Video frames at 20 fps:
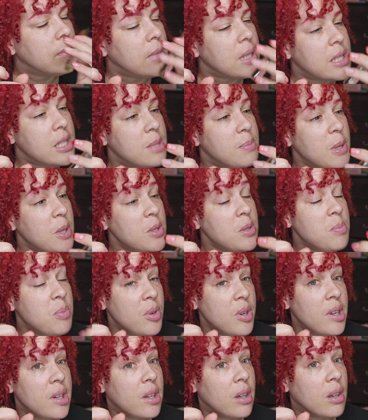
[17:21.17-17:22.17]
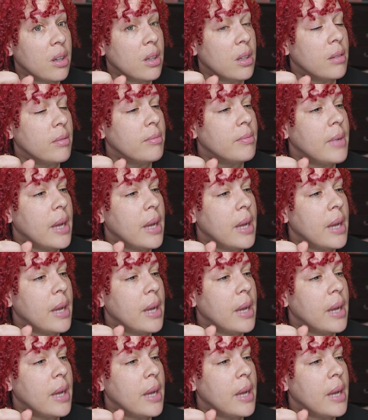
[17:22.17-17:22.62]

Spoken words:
It smells pretty good,